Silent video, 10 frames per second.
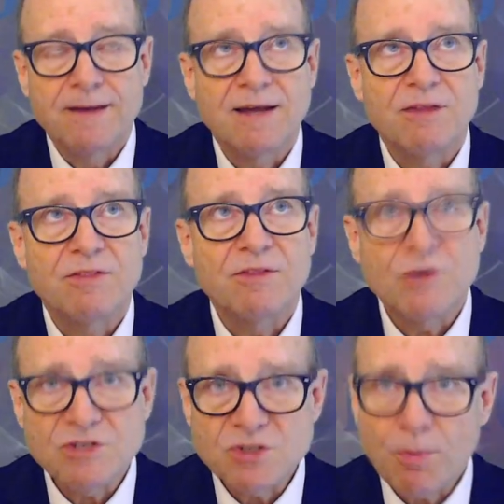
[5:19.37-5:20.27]
Now,
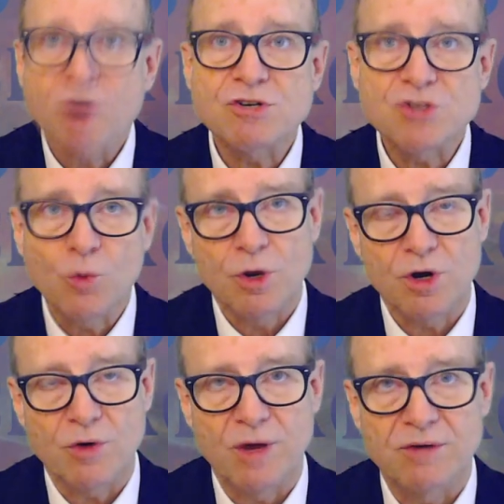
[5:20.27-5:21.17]
there is a partial
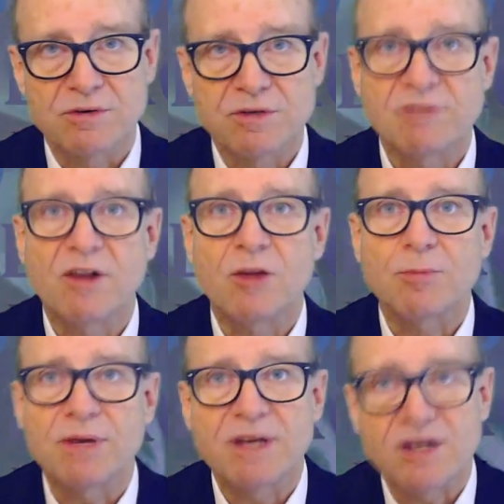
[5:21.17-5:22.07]
workaround developed
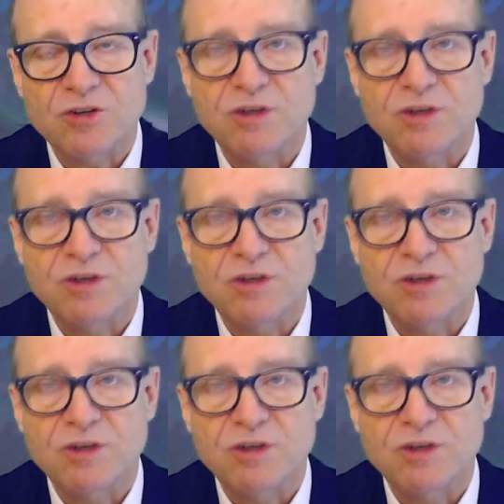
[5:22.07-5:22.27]
by Dr.